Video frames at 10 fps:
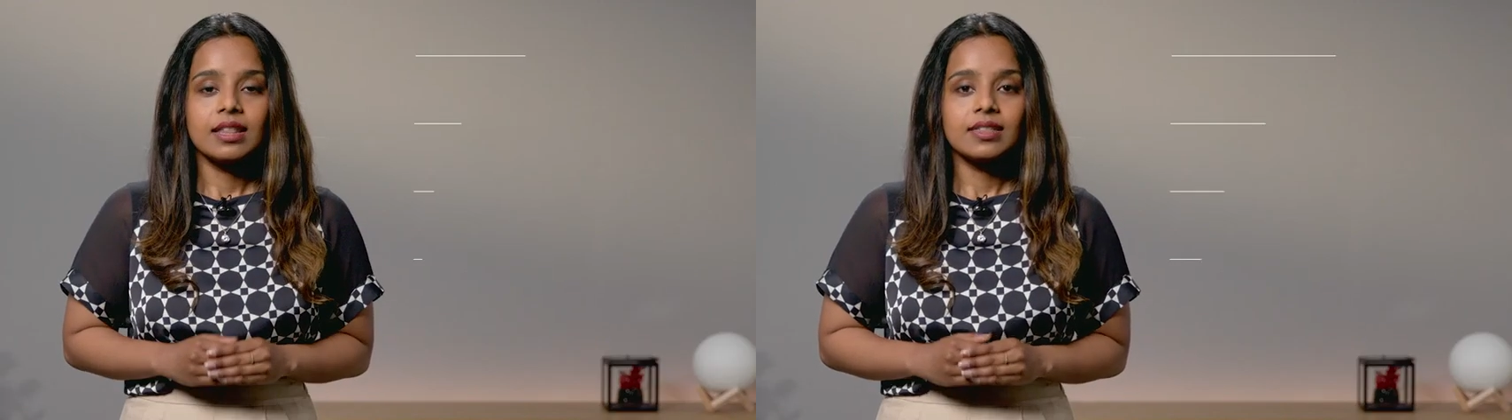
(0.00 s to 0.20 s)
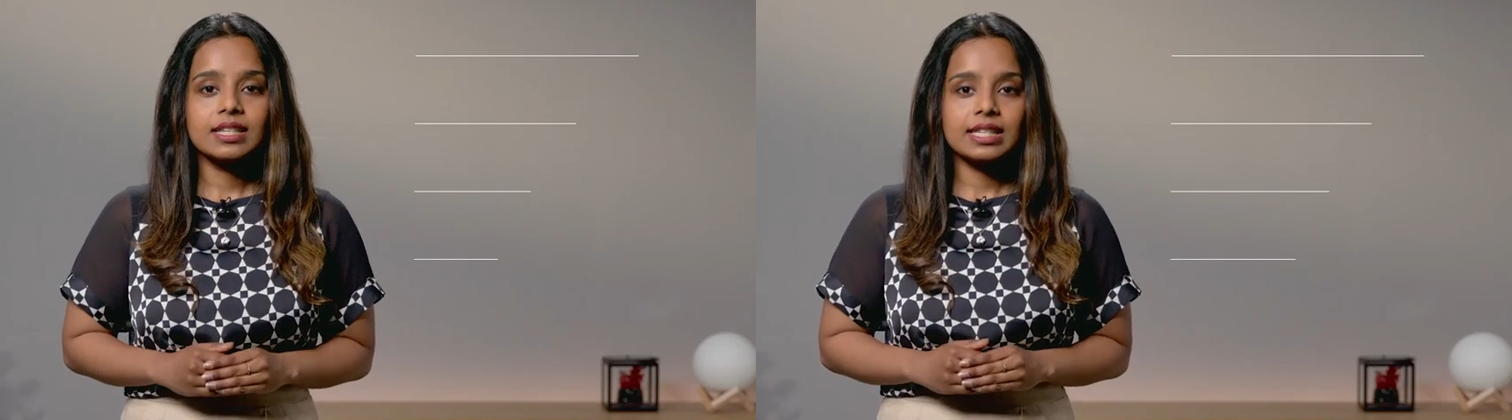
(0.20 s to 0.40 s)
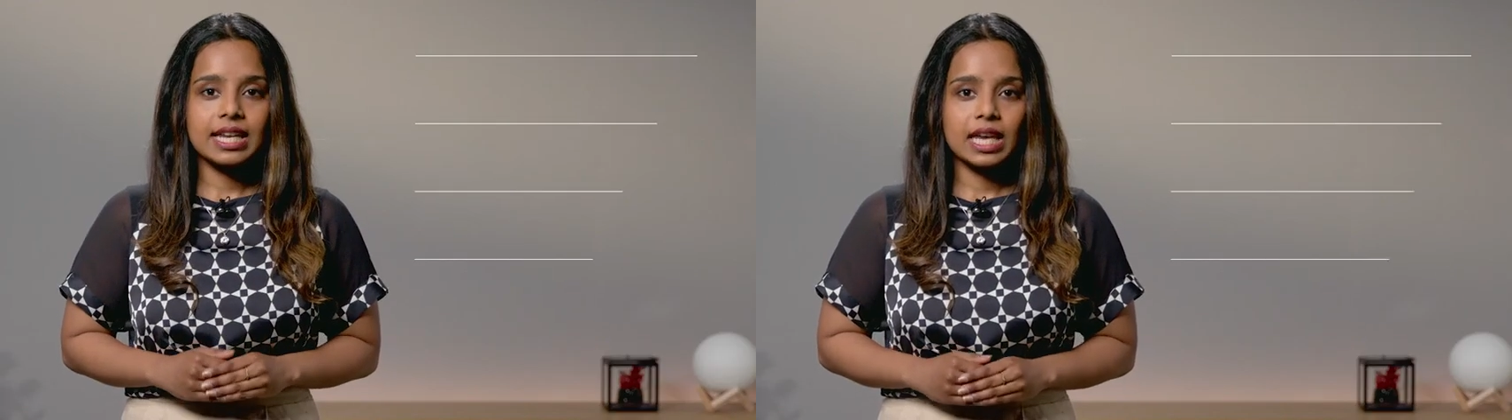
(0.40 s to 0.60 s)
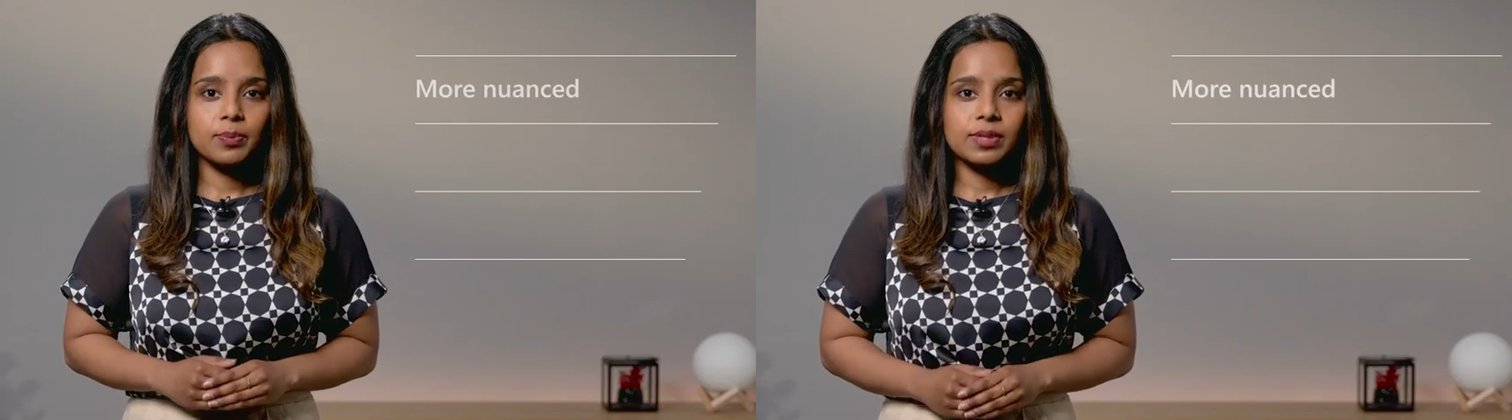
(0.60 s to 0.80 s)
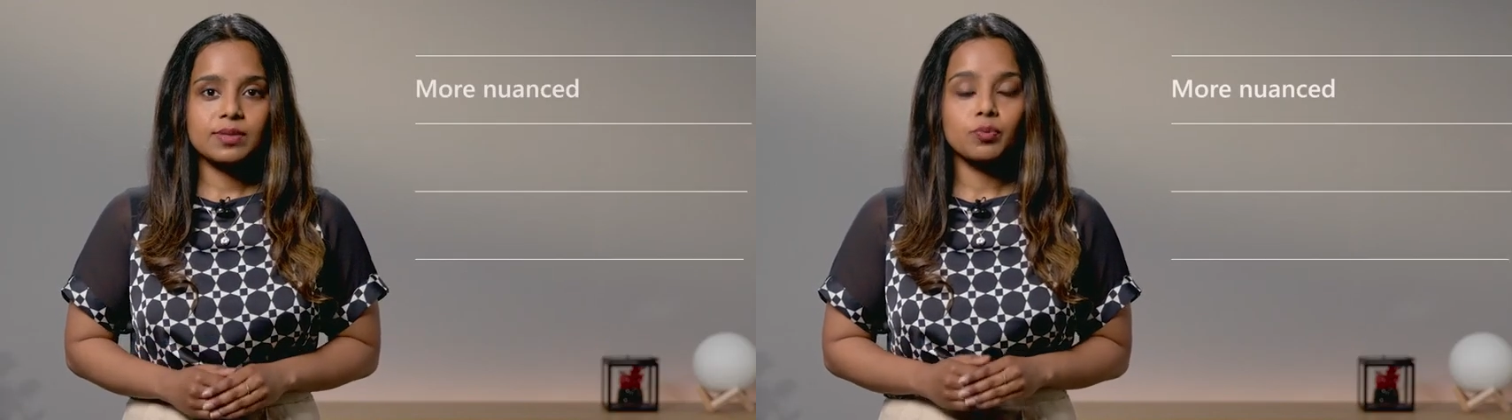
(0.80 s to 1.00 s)
This
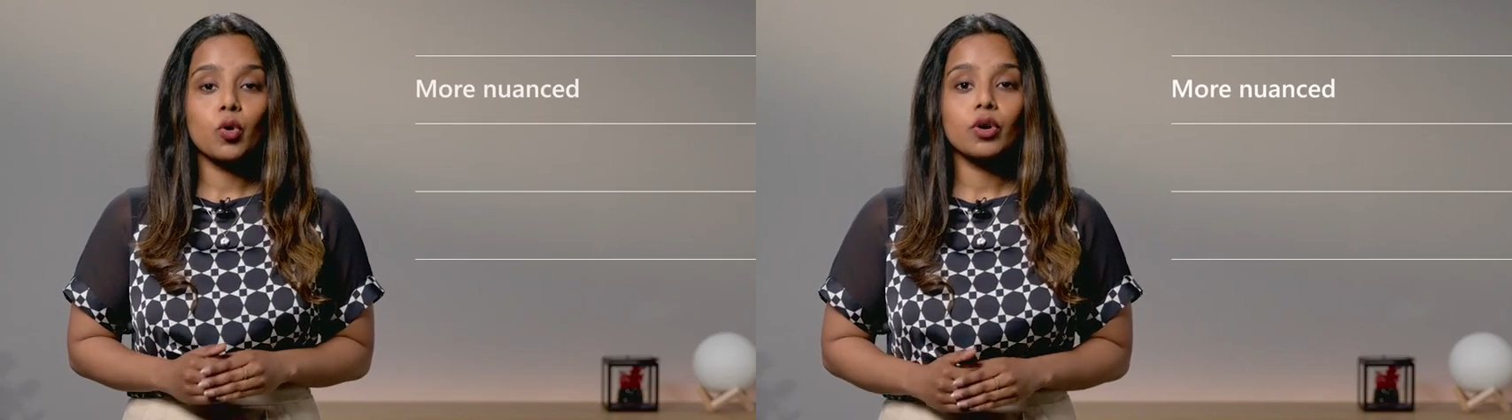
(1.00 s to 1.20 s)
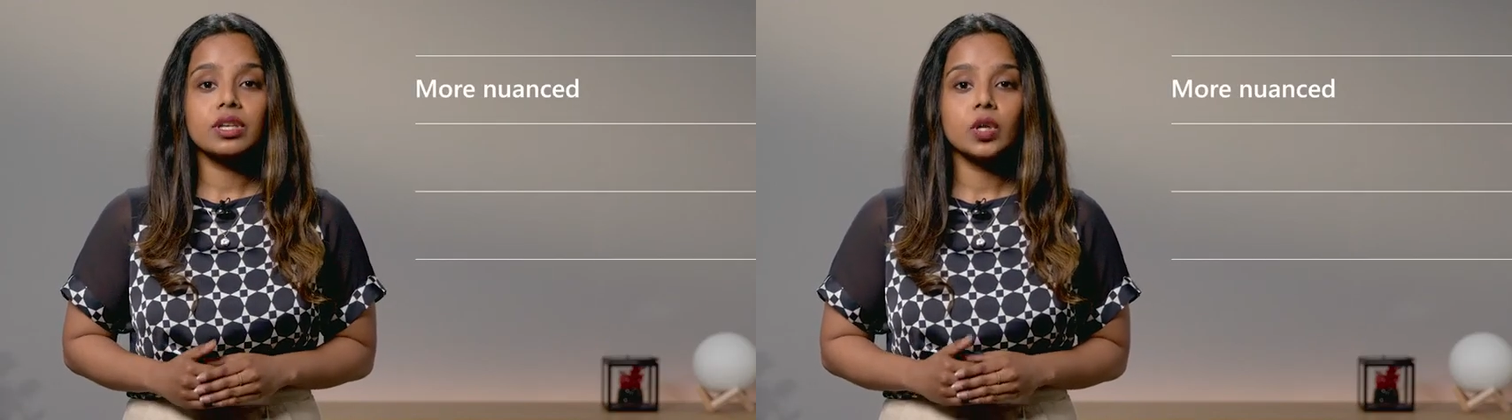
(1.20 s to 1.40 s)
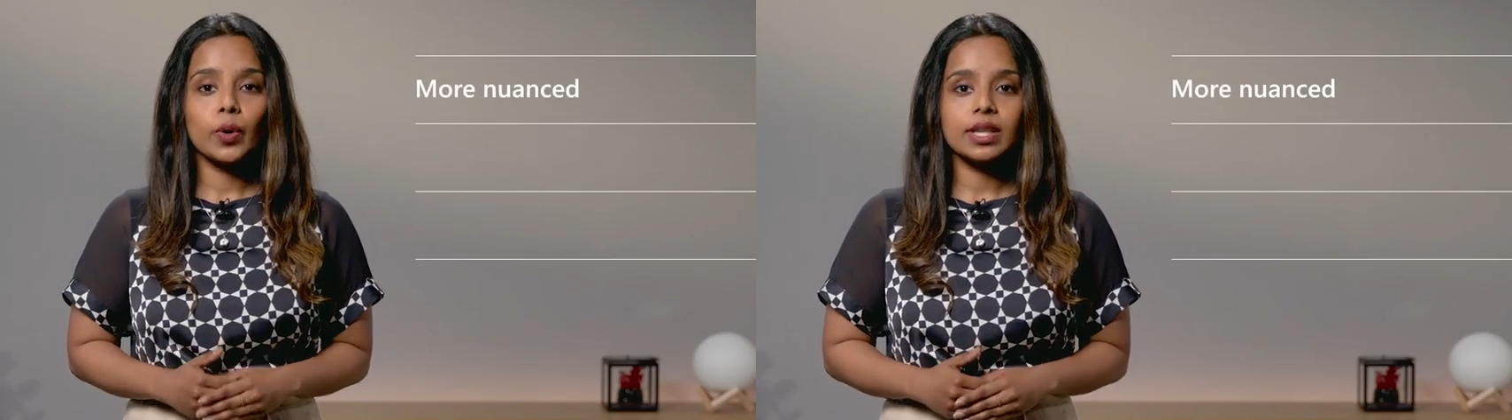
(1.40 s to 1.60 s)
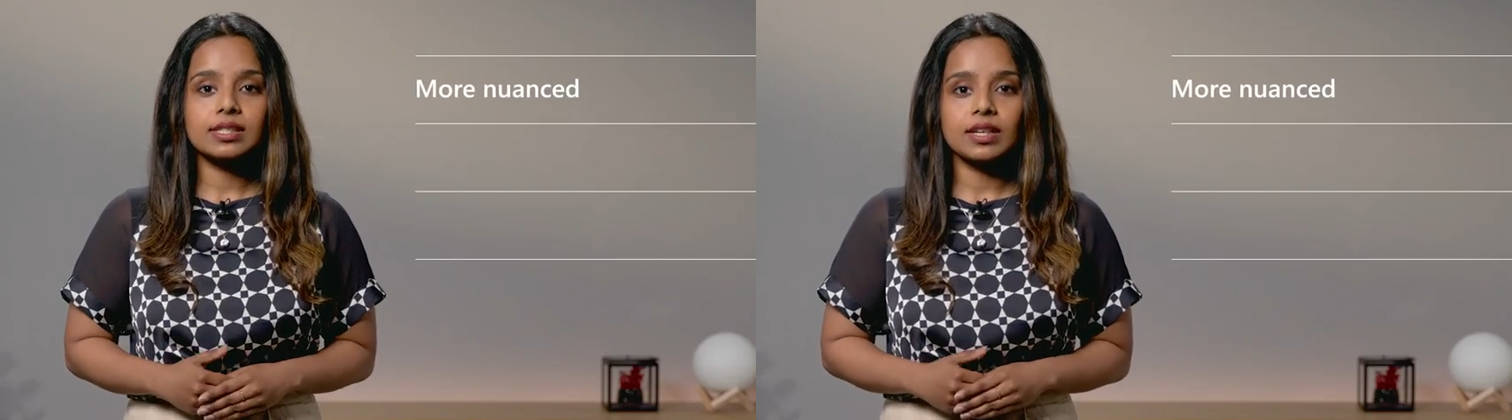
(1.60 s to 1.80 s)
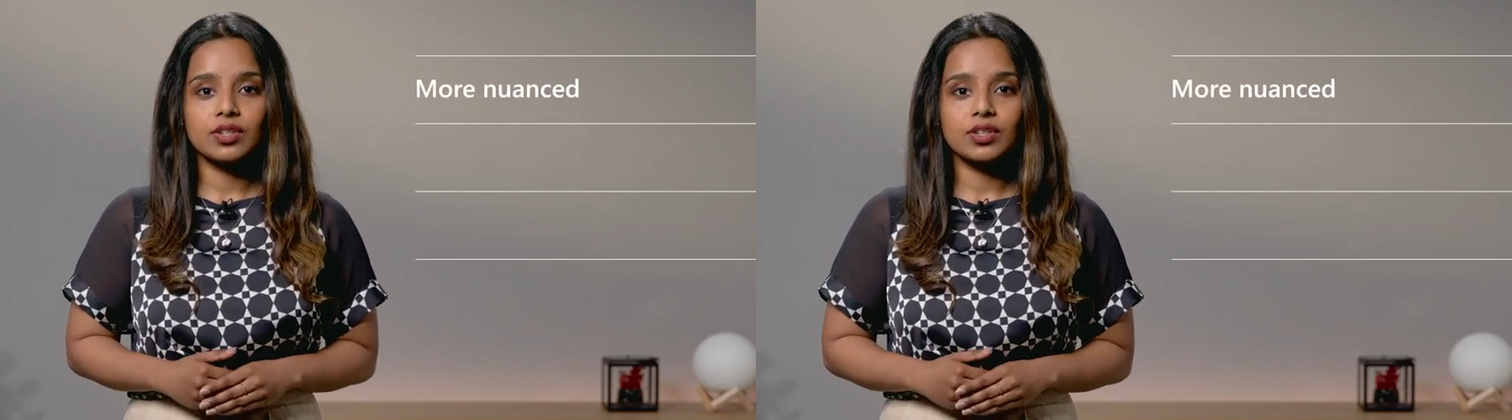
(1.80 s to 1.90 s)
enables more nuanced